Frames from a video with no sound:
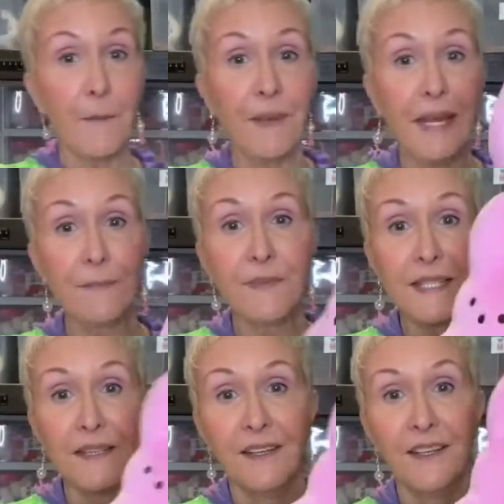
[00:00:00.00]

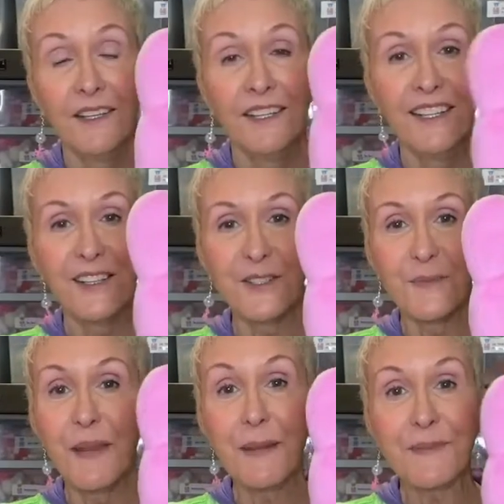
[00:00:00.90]
Peeps. There's
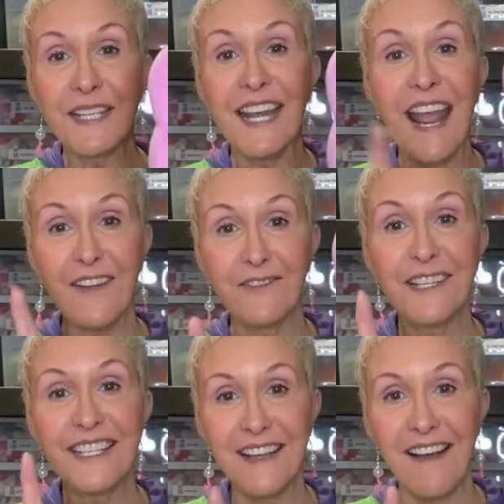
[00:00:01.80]
Peeps in
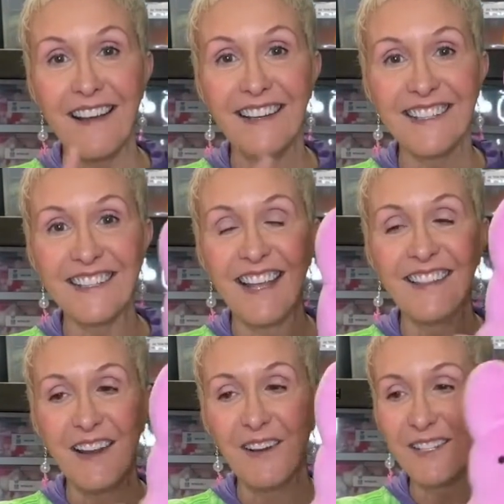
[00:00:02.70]
every size,
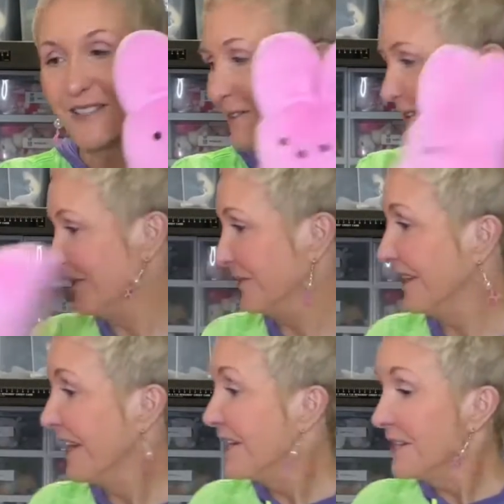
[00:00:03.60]
and they are so cute.
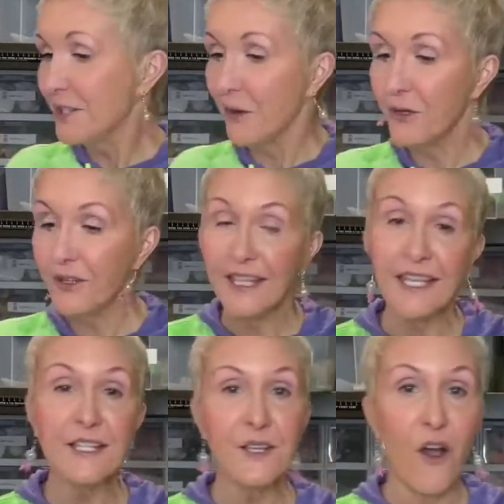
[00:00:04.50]
So
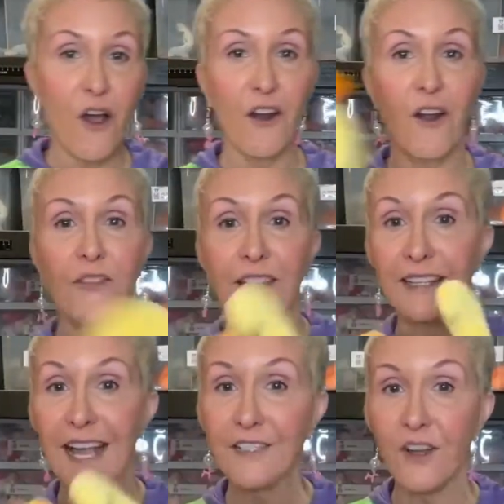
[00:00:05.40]
these are the
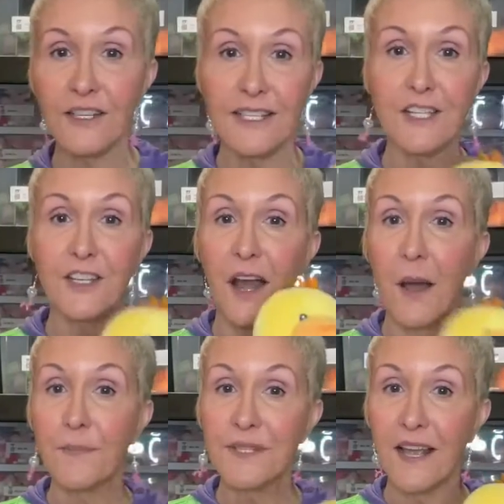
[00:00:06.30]
Glad Dogs Nation
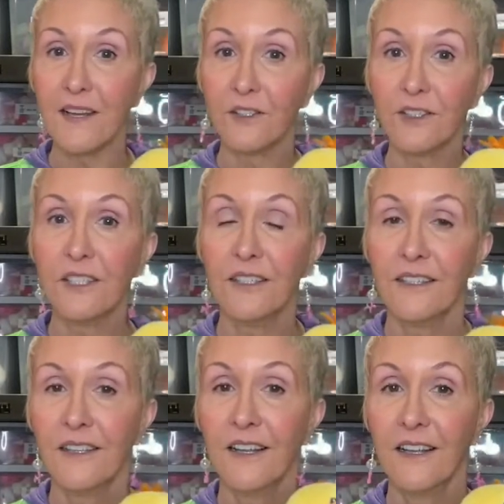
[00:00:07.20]
upcycled
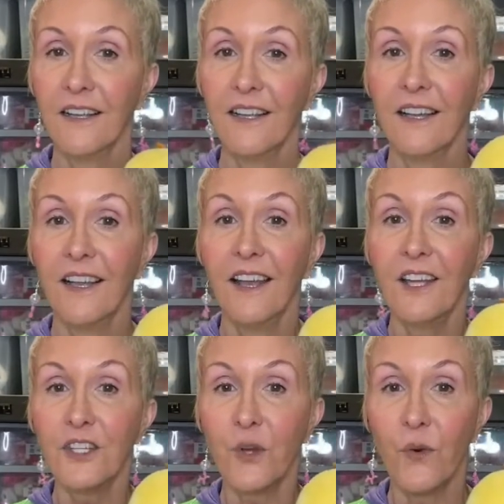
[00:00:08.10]

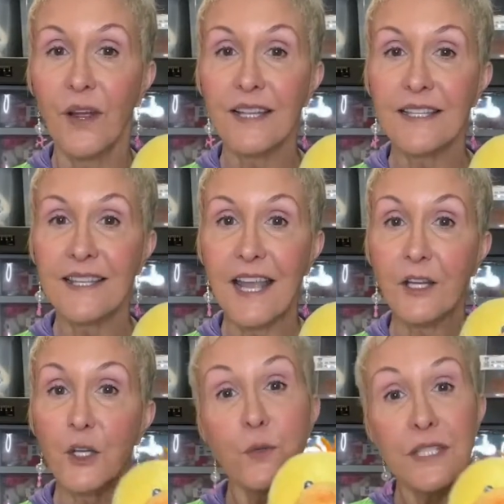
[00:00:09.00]
toys. They
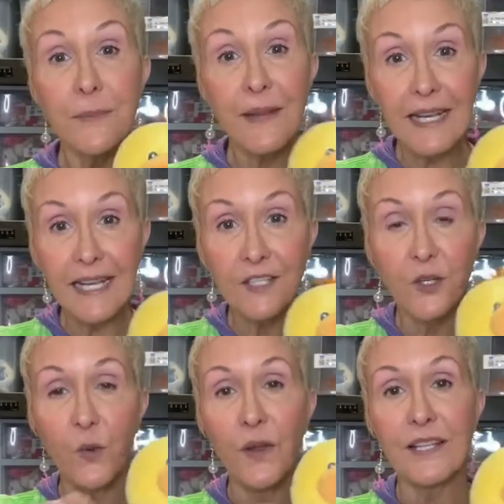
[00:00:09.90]
used to be kid
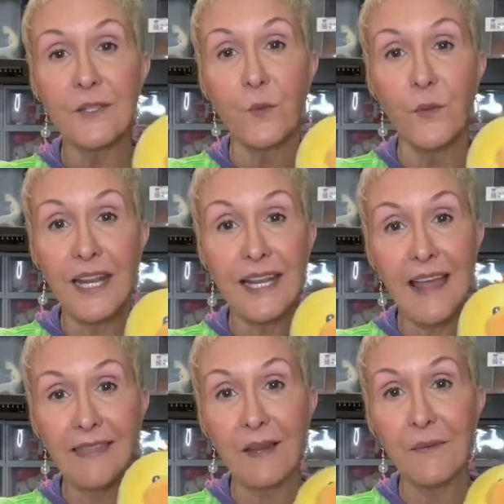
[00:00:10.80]
toys. We
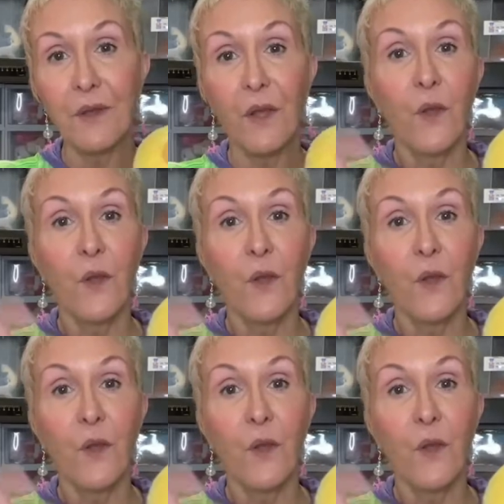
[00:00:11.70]
get them,